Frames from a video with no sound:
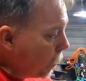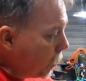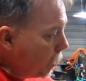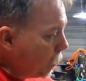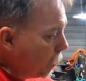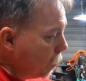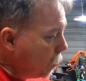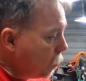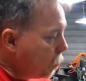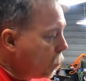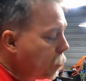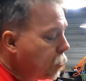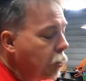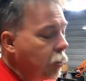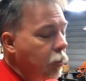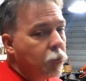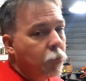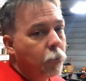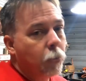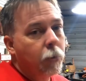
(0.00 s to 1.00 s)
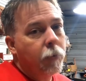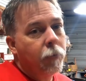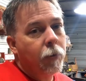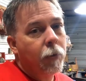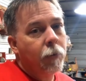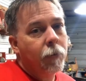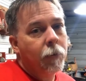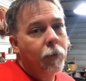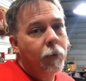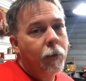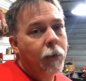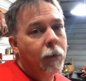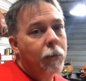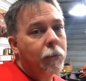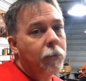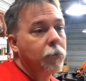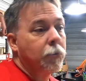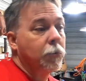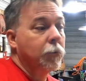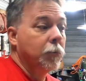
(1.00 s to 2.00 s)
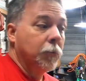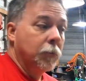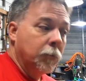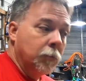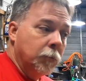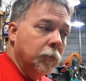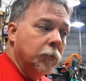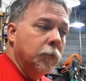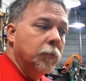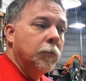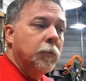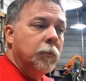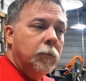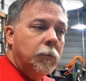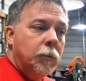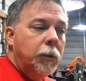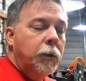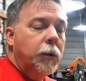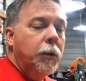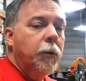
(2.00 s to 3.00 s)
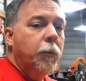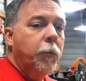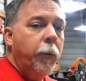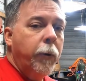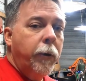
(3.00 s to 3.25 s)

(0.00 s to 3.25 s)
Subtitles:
This machine, $2,500. You know, we